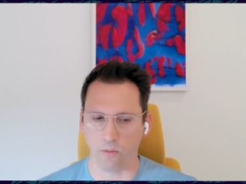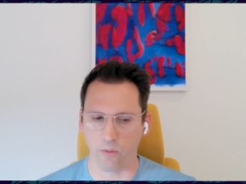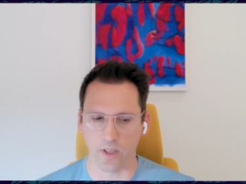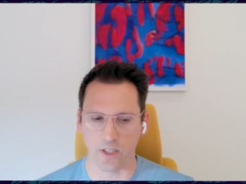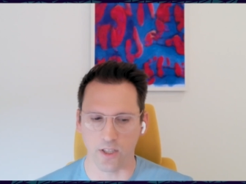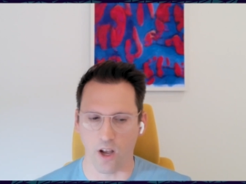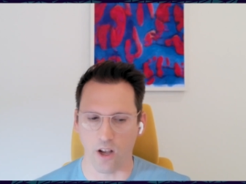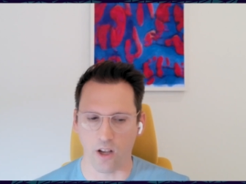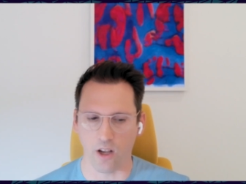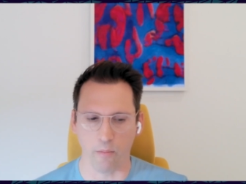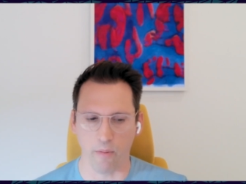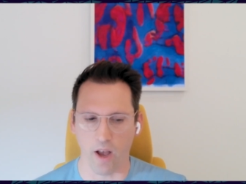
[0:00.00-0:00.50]
We
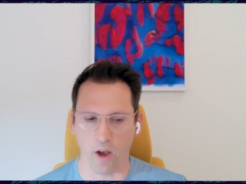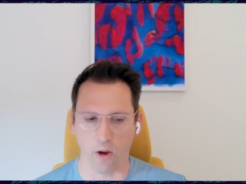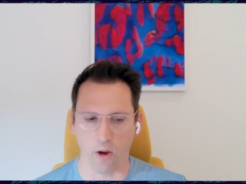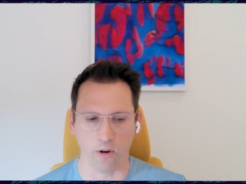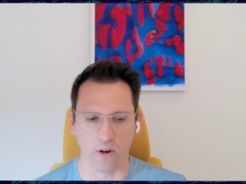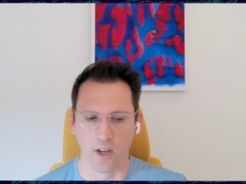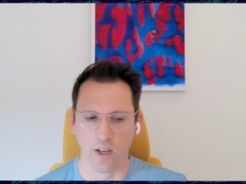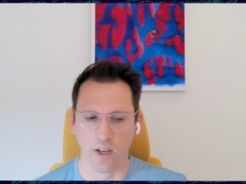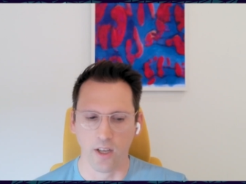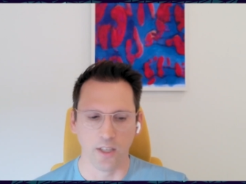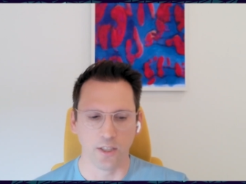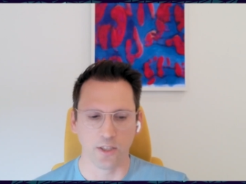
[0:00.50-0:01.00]
talk
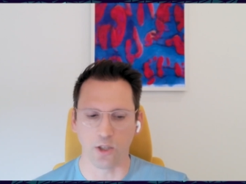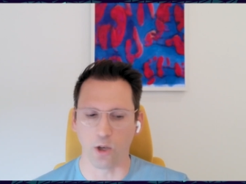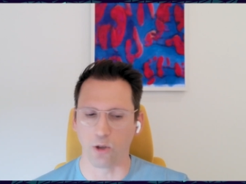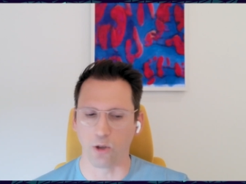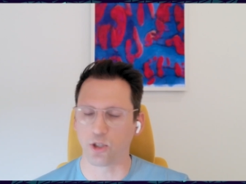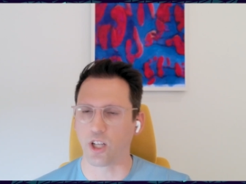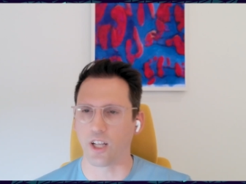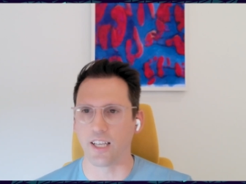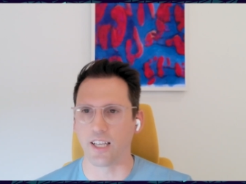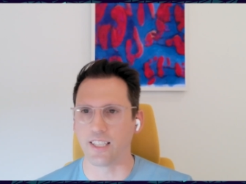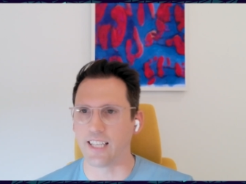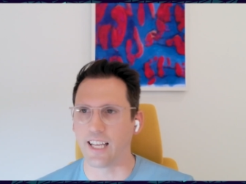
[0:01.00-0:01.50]
about
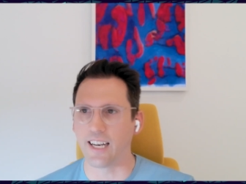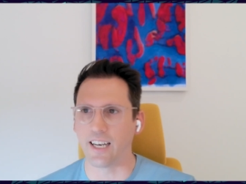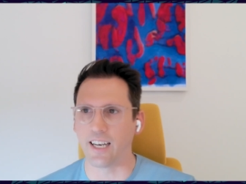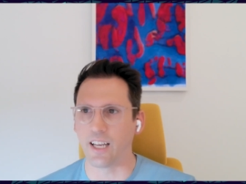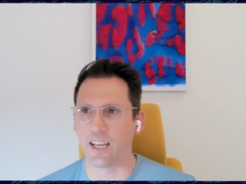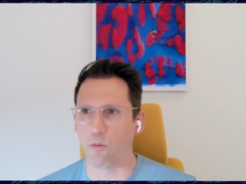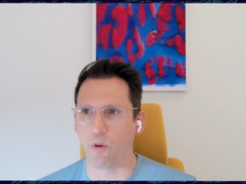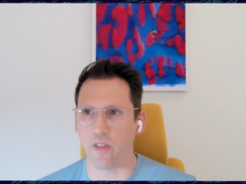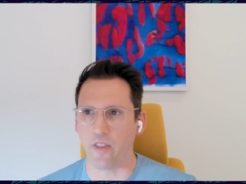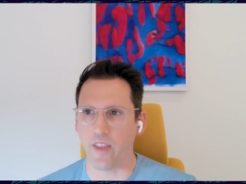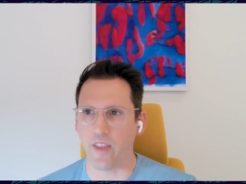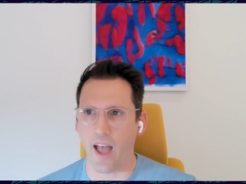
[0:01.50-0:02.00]
social
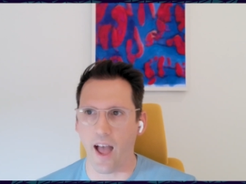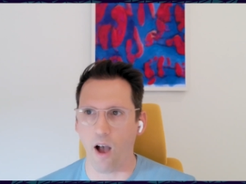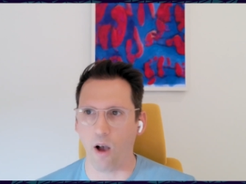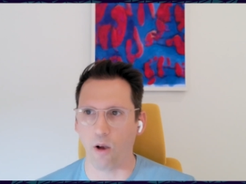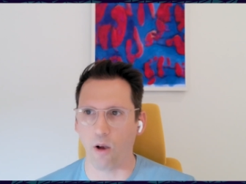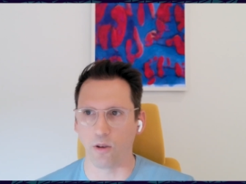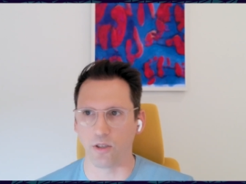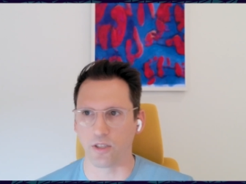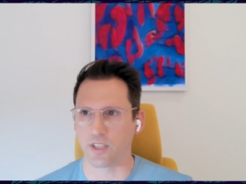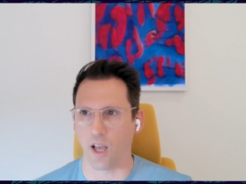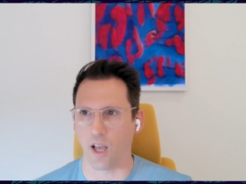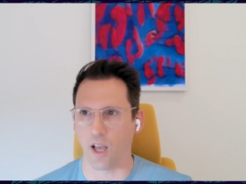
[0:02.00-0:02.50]
identity with
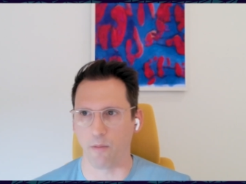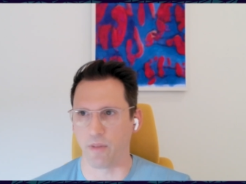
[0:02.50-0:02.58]
DAOs.